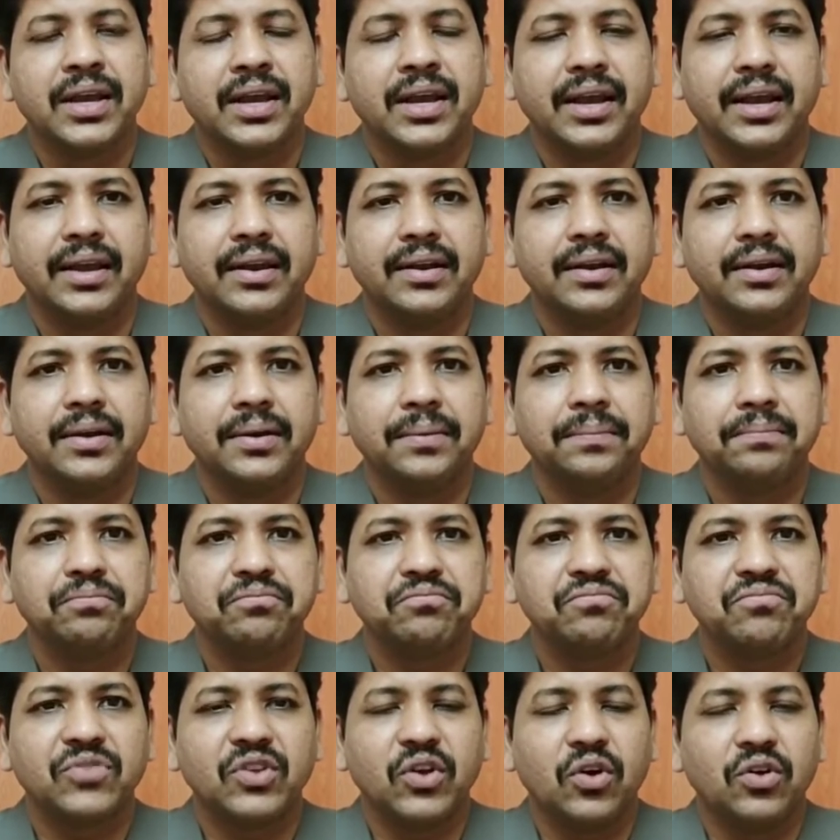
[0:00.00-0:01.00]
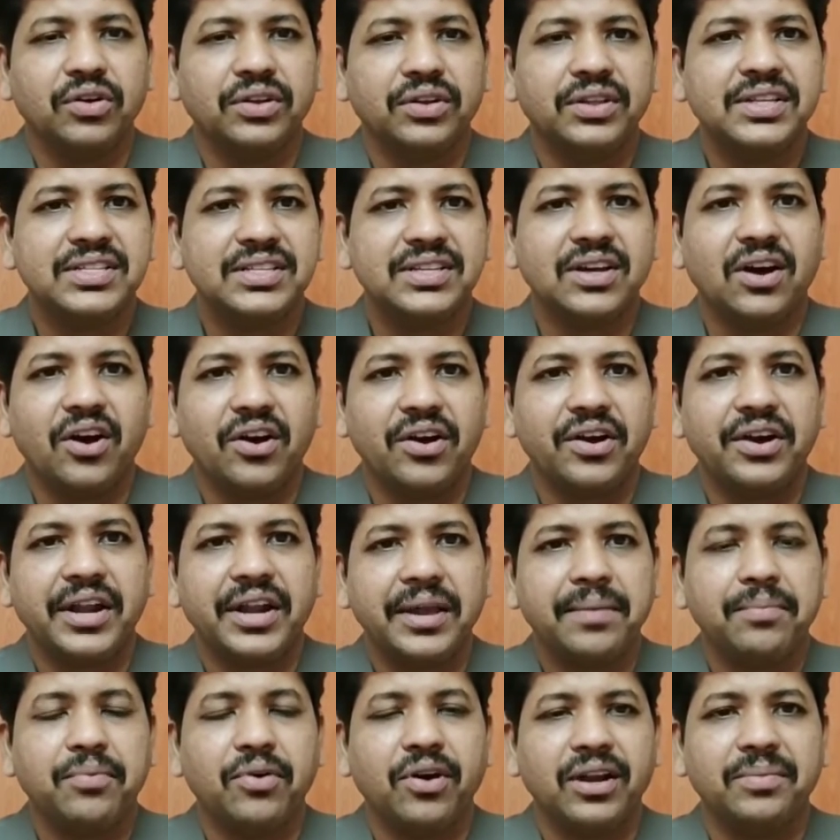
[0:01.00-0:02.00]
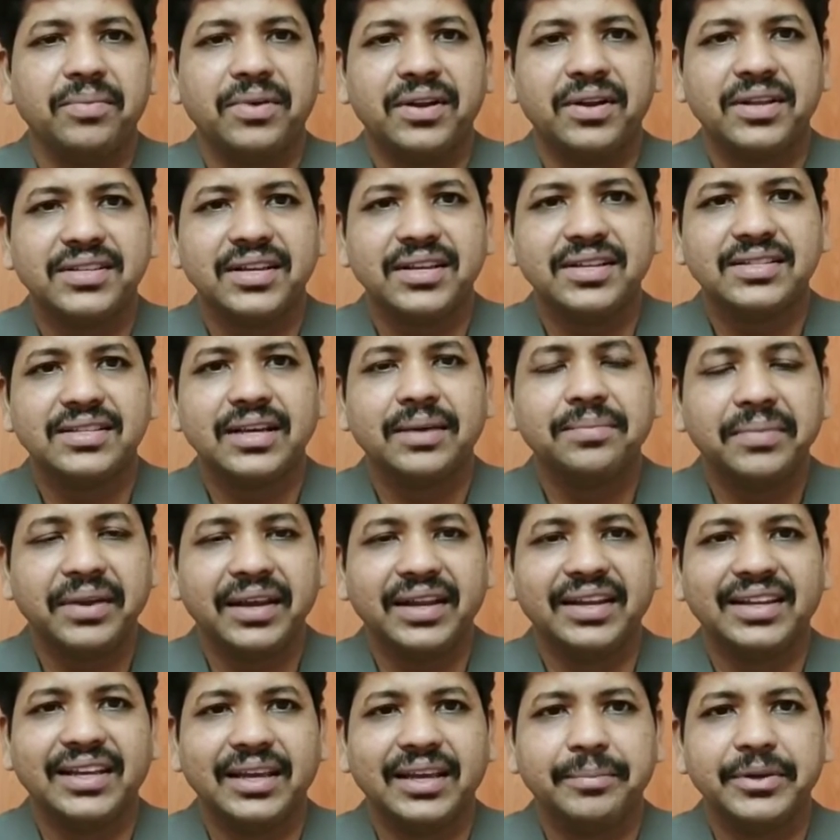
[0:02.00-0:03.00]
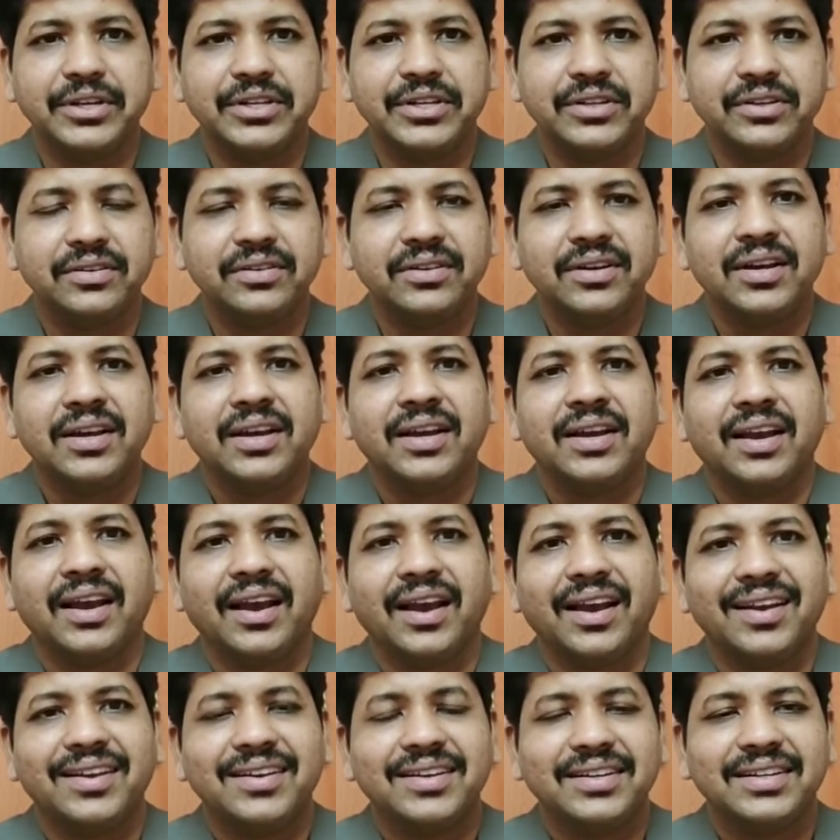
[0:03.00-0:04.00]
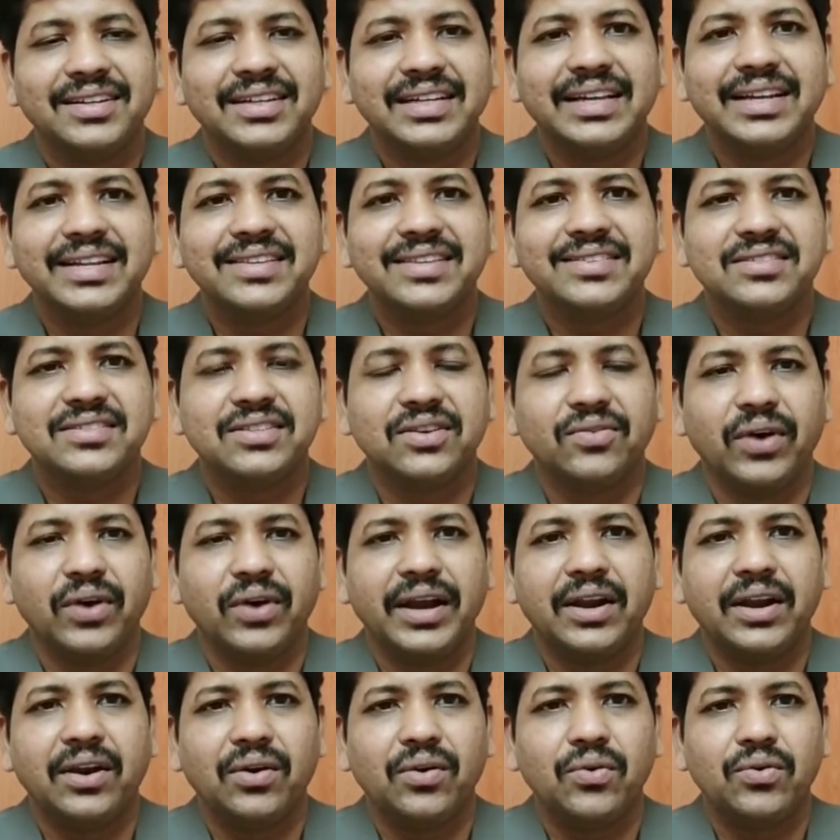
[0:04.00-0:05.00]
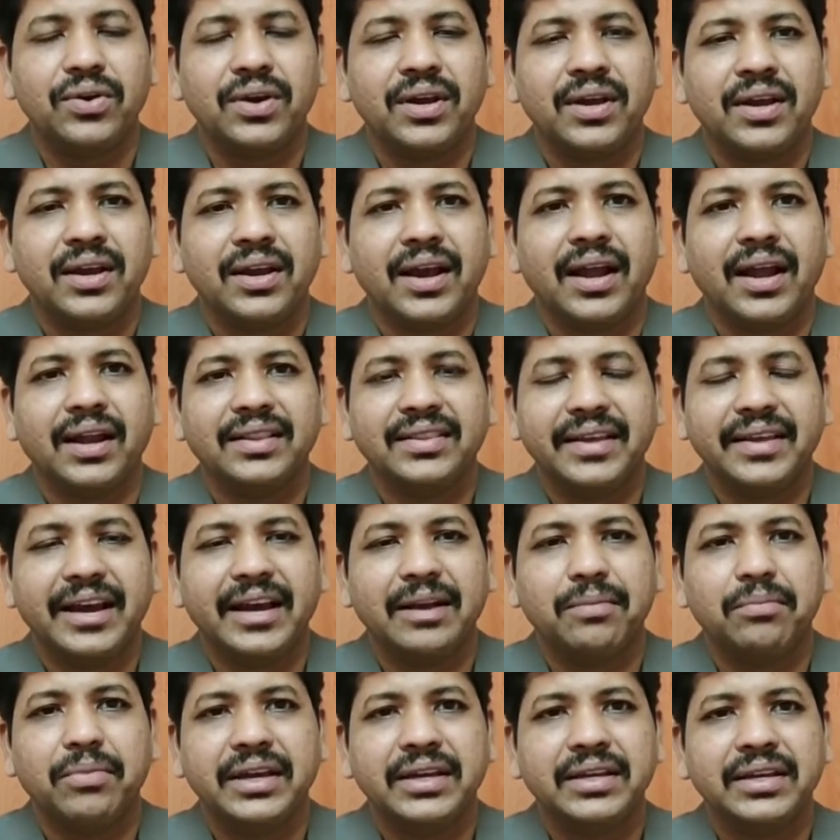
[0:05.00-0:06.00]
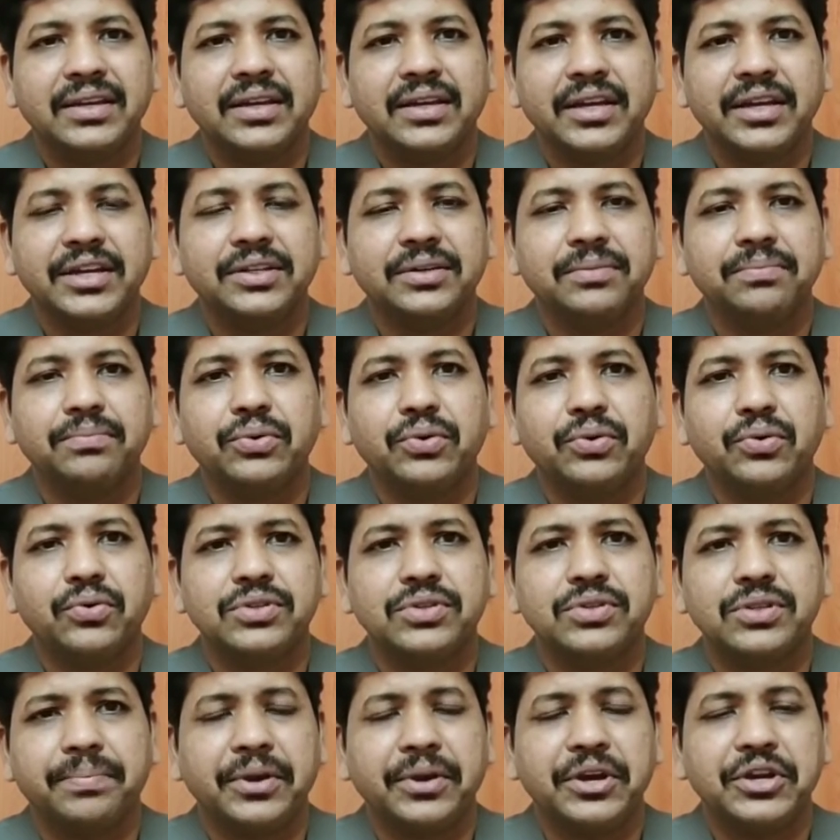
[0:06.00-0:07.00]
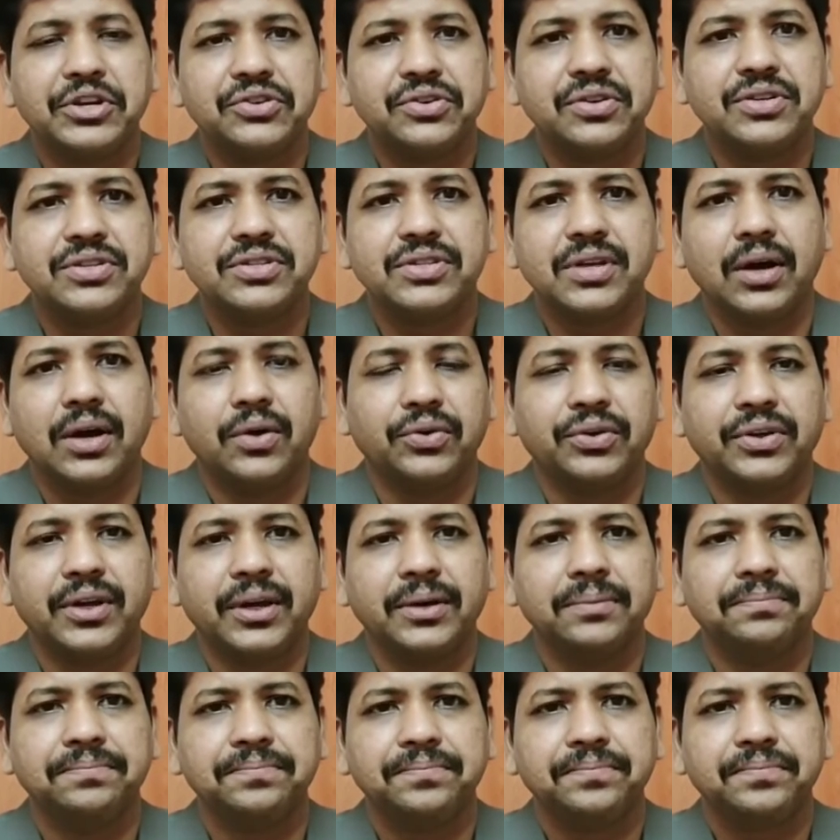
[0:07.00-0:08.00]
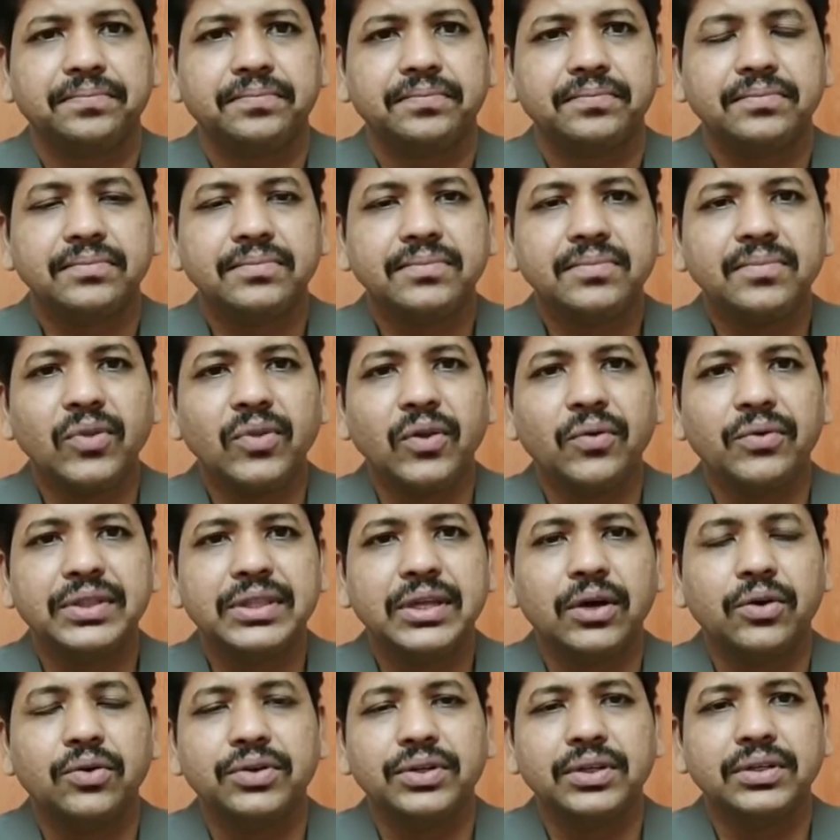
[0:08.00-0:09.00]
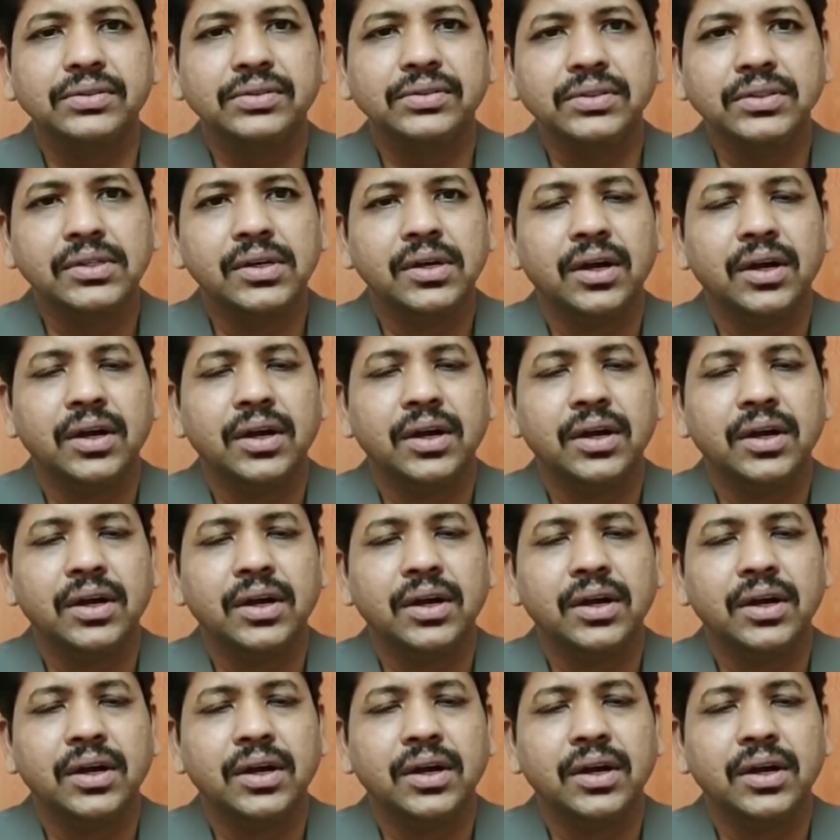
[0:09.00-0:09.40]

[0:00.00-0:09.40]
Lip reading: And this is RNA polymerase enzyme inhibitor, and it decreases the viral load, and thereby it improves the patient's outcome without